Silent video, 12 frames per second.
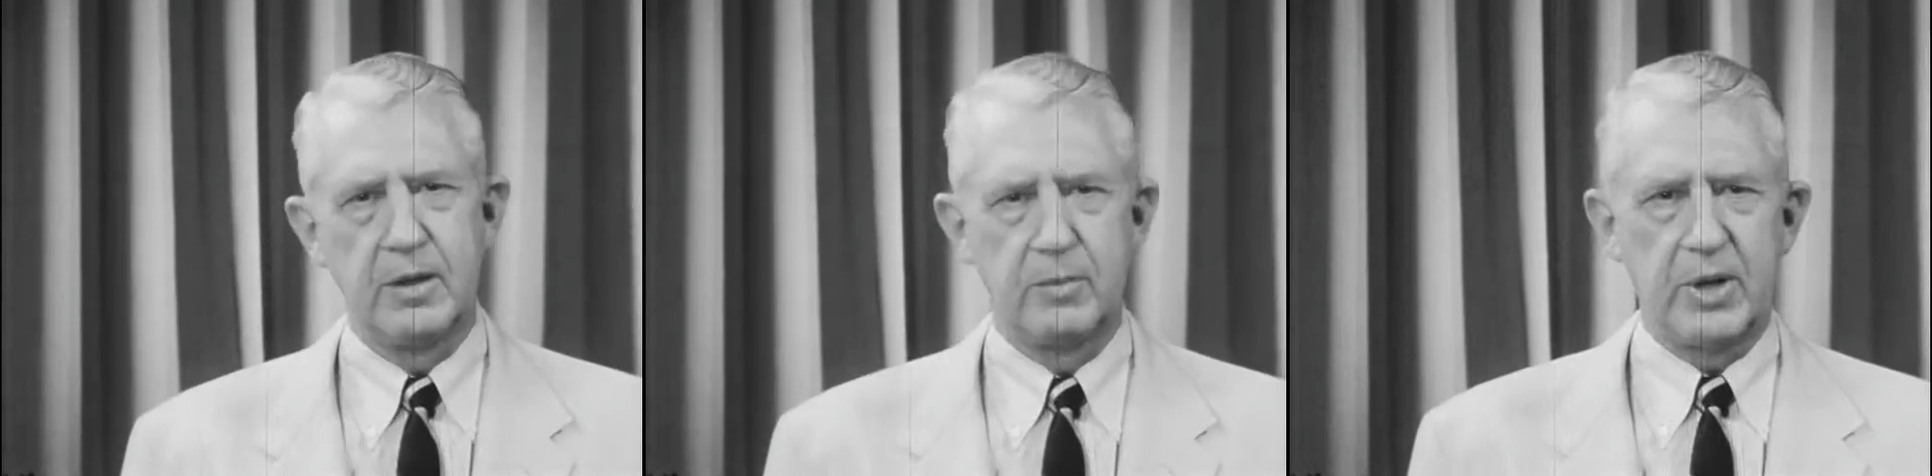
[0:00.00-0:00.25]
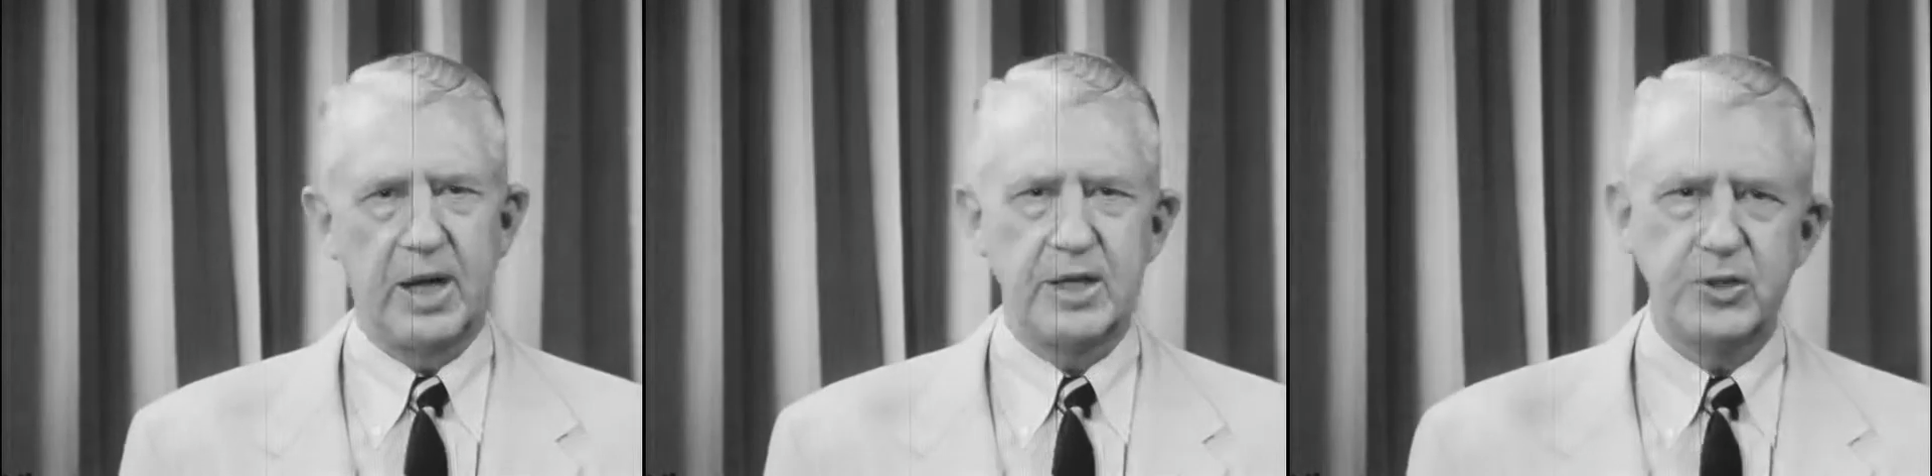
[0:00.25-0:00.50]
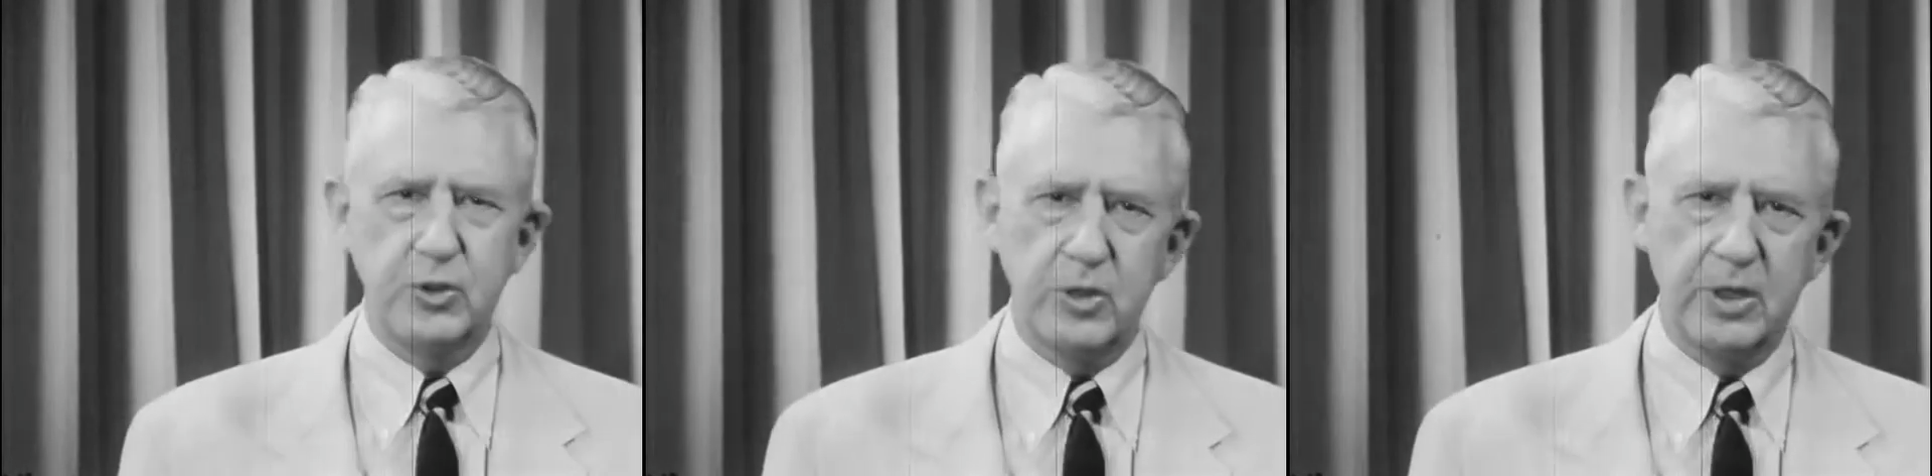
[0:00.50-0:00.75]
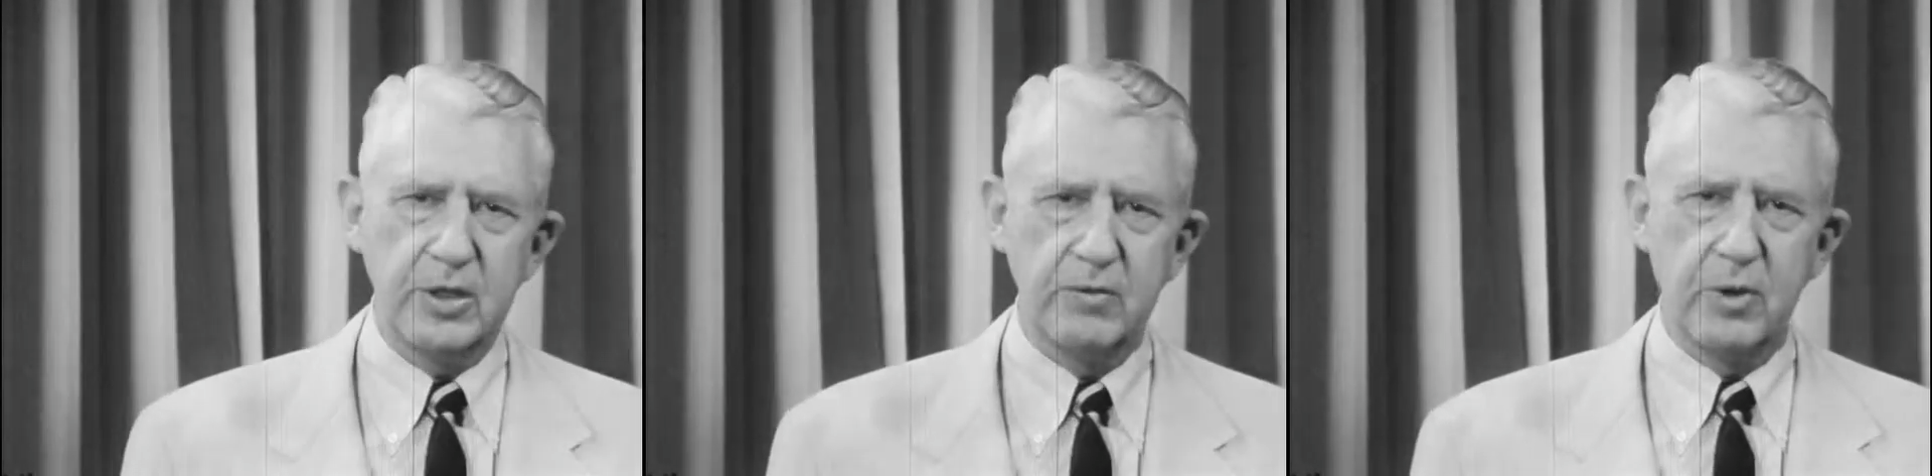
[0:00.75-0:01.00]
by
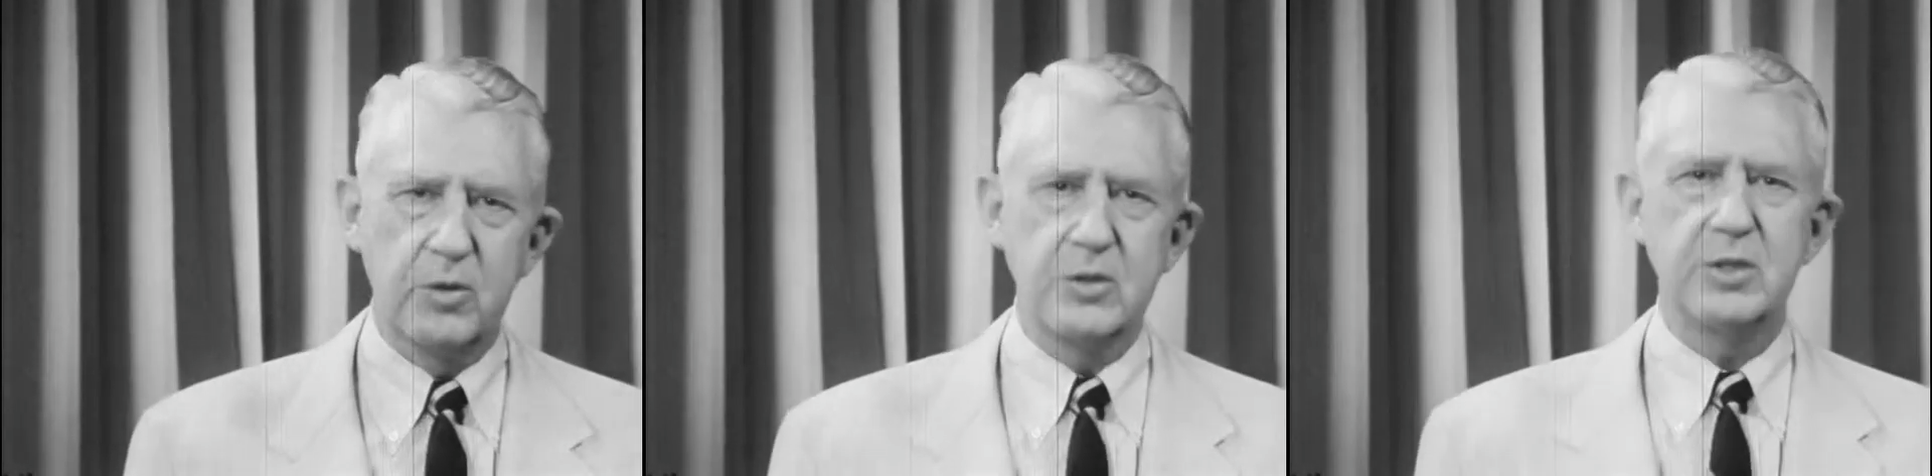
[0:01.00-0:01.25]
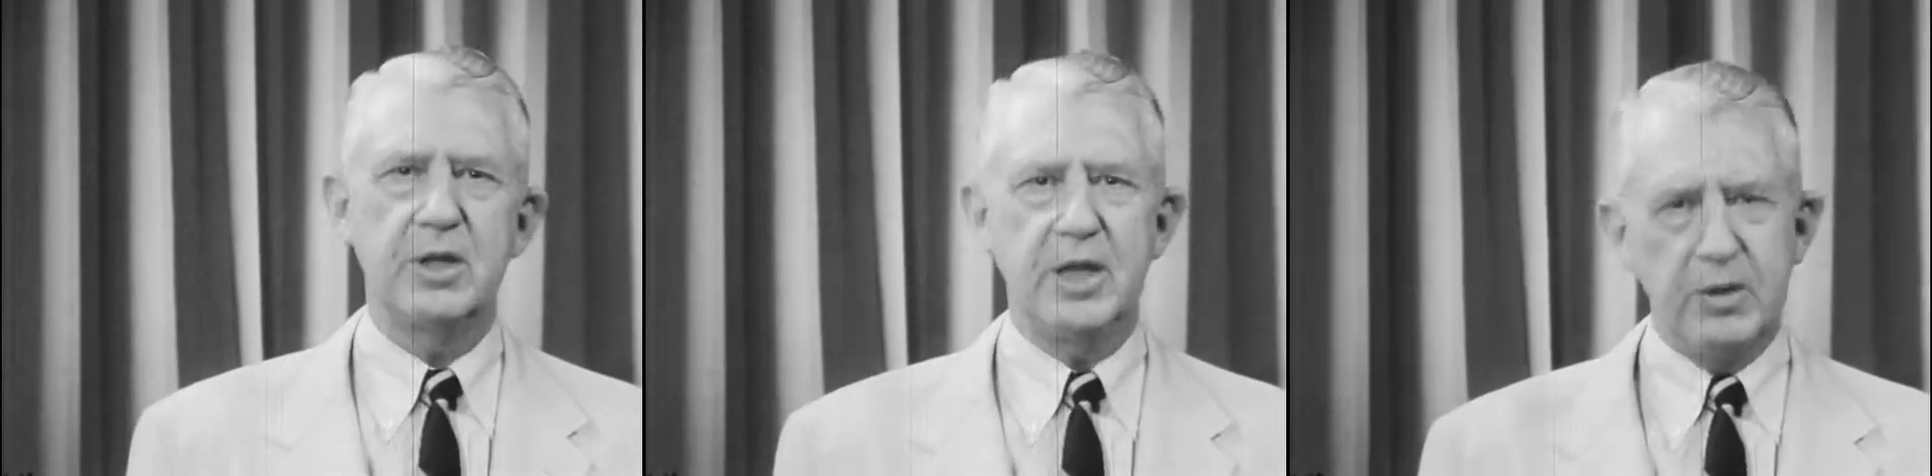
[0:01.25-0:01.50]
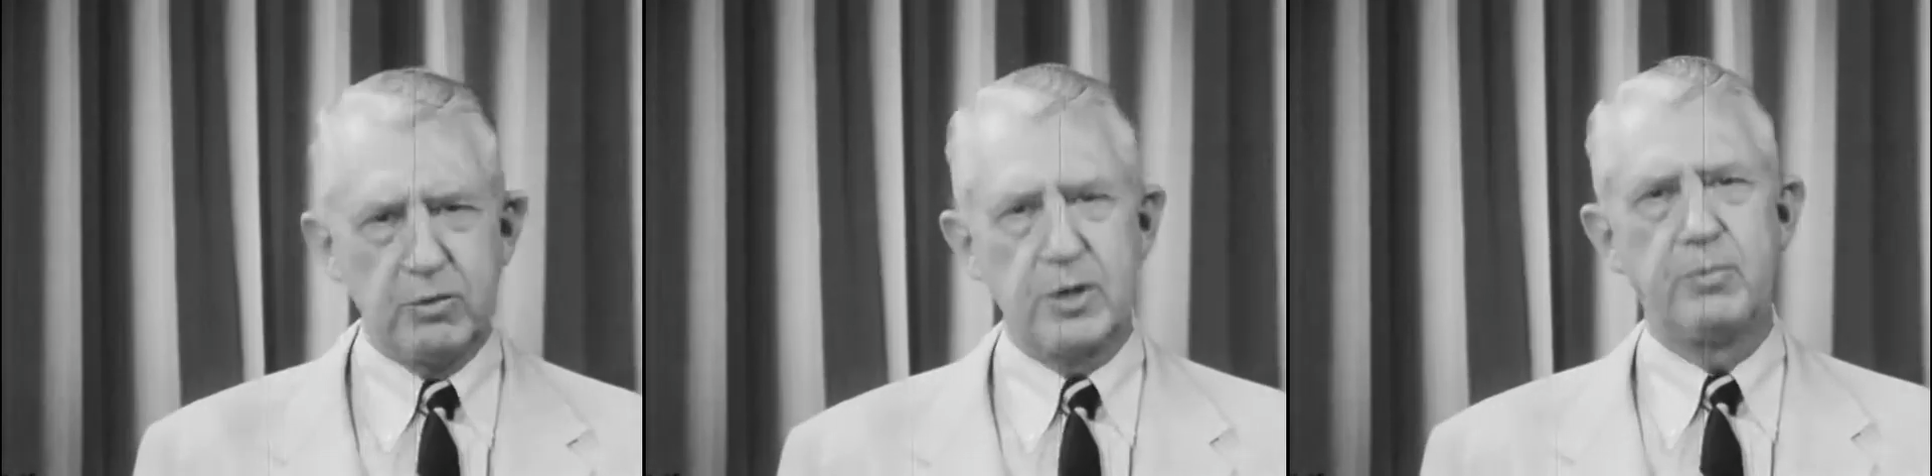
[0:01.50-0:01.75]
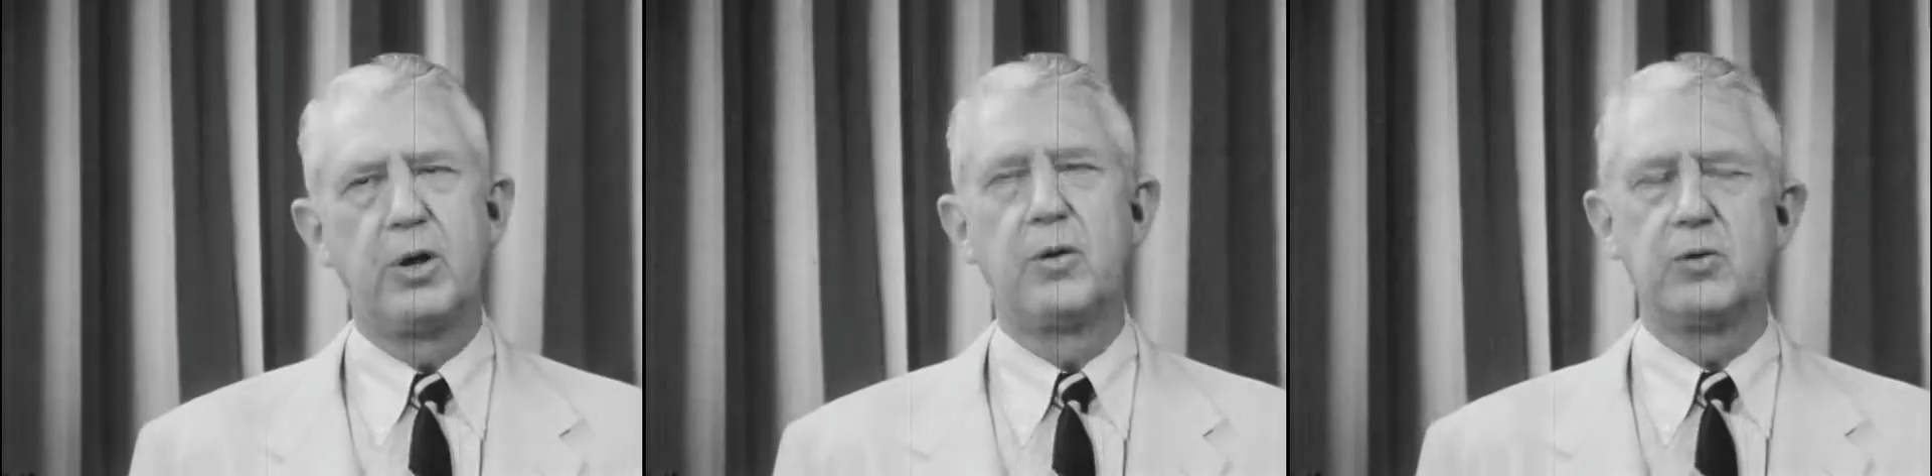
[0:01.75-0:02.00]
assuring the voters that he would
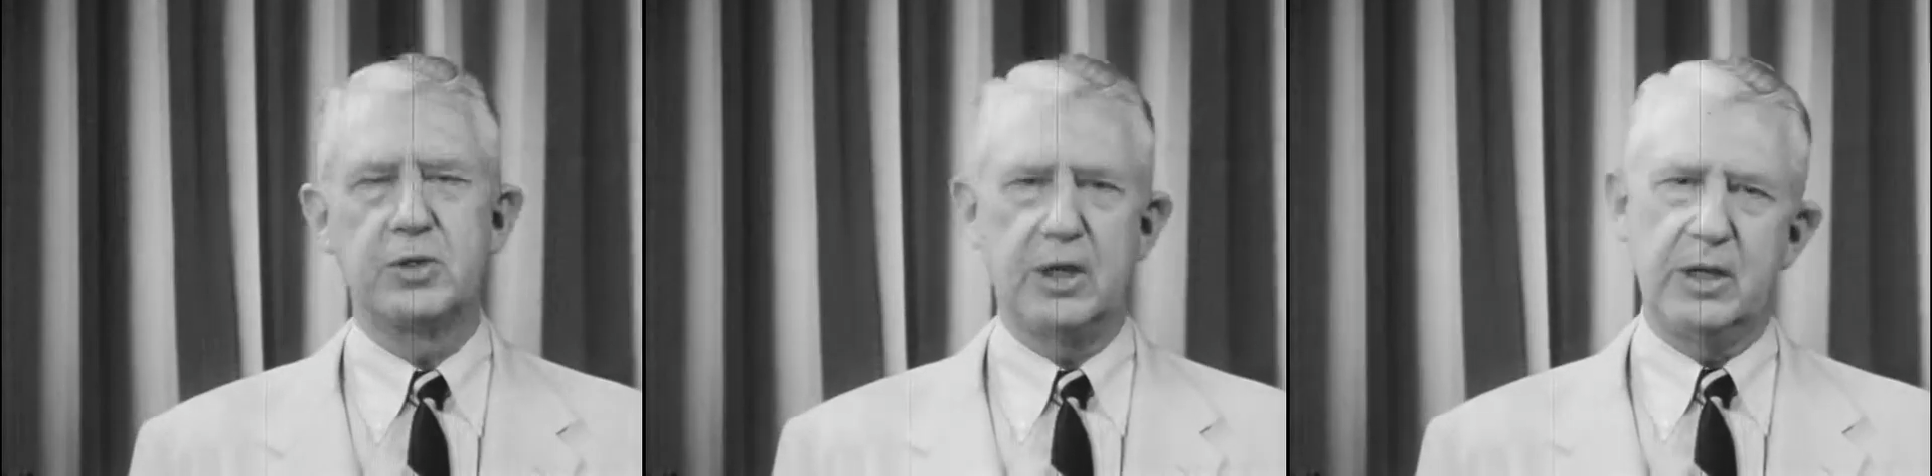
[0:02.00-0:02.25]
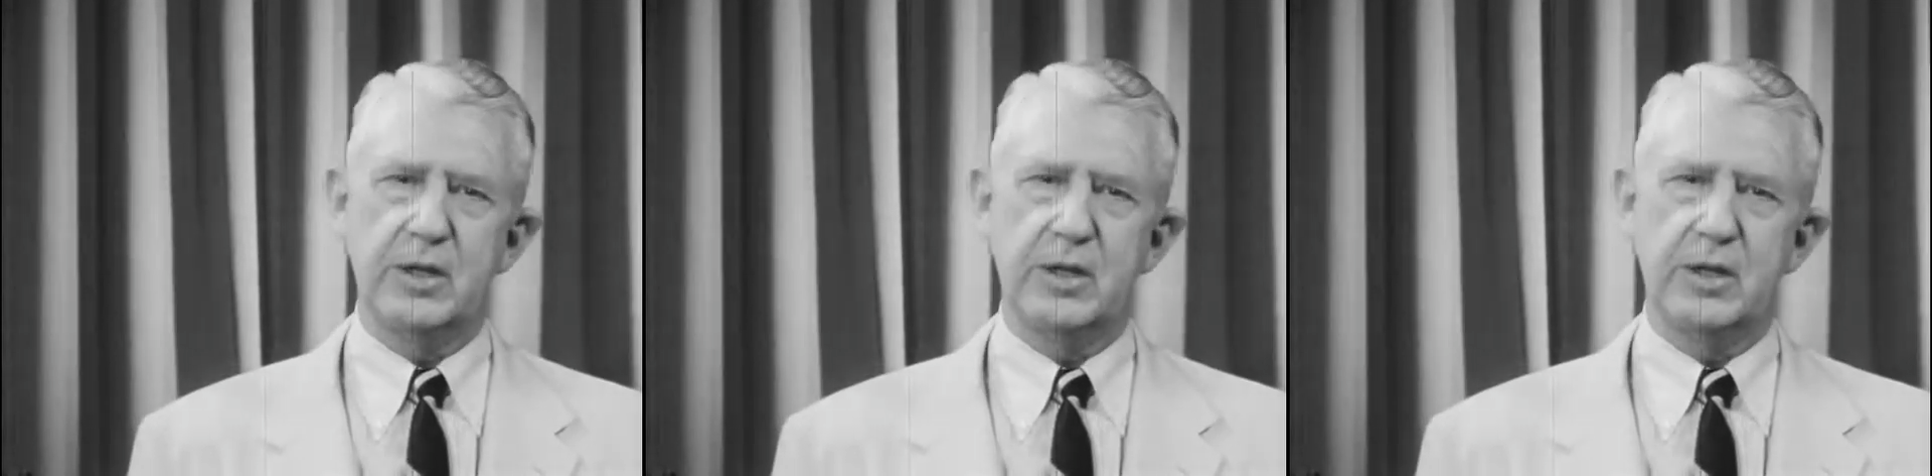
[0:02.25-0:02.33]
oppose any